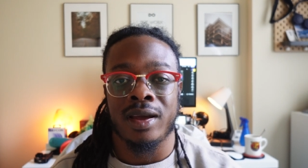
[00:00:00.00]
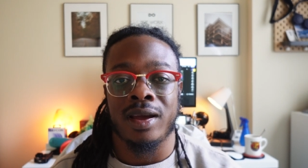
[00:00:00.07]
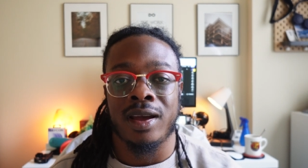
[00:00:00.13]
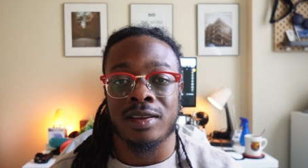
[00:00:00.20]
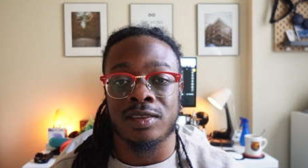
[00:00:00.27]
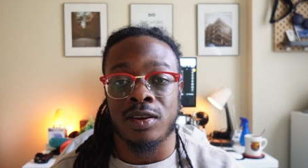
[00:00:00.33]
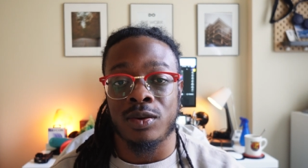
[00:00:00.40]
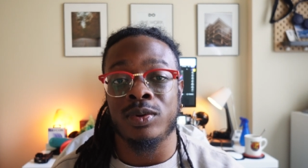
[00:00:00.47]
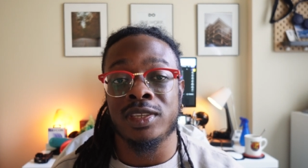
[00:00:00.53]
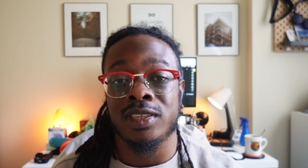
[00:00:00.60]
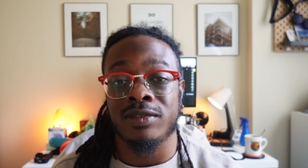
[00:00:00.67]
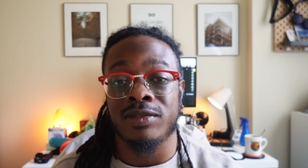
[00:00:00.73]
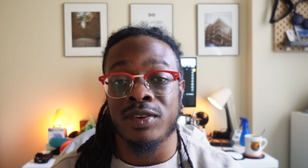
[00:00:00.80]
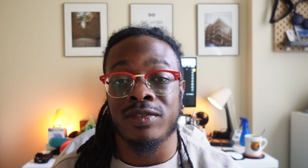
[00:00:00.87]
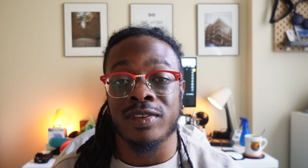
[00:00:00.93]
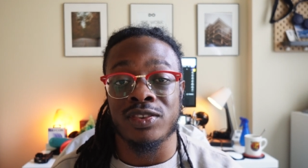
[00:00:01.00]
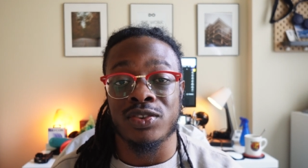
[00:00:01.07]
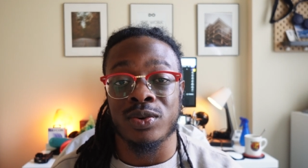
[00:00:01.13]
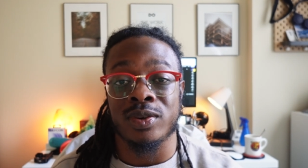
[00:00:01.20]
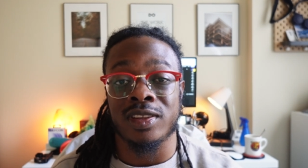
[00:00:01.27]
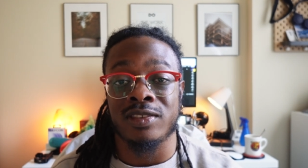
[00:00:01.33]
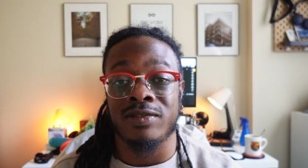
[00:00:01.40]
As always, if you've
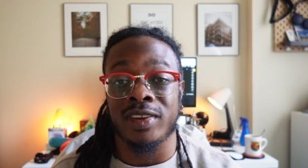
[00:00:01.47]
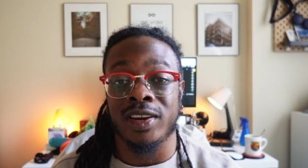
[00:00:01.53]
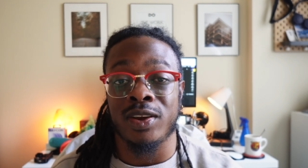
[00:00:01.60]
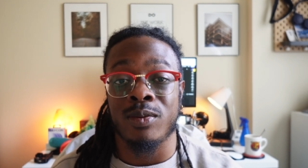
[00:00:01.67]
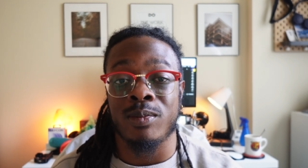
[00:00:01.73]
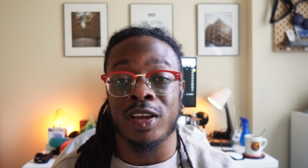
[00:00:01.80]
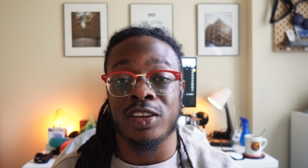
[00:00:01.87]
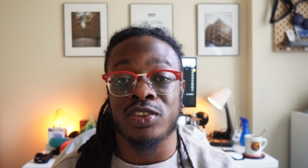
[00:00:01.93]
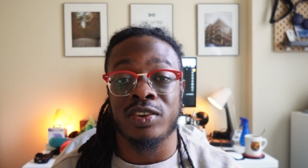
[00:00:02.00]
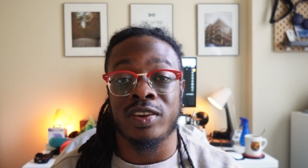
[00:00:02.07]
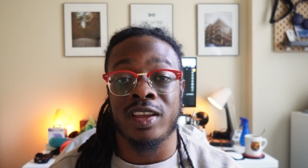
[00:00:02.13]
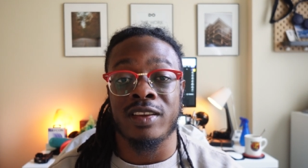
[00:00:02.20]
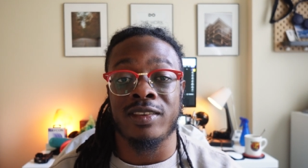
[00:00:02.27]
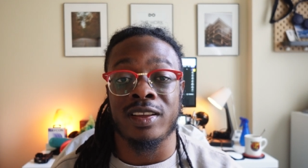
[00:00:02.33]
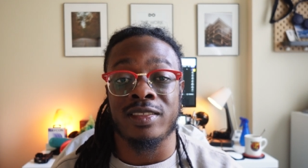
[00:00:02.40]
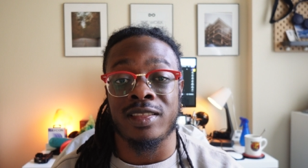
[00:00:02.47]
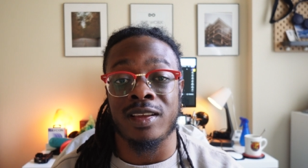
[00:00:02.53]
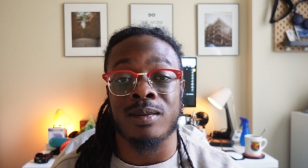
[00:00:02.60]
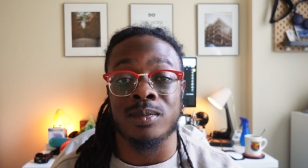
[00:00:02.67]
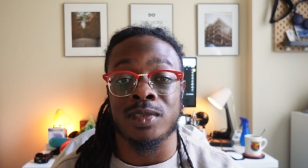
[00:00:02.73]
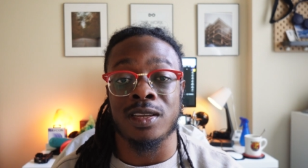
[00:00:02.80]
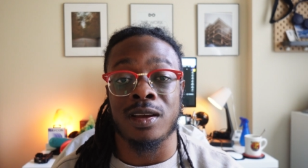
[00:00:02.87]
enjoyed this video, make sure to give it a
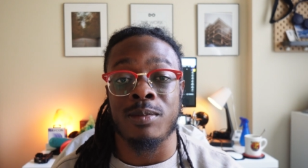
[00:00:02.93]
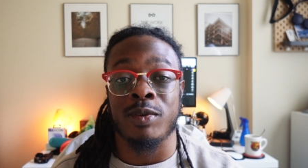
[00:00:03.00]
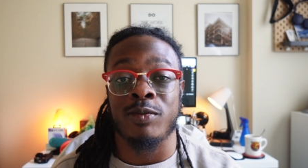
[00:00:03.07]
thumbs up.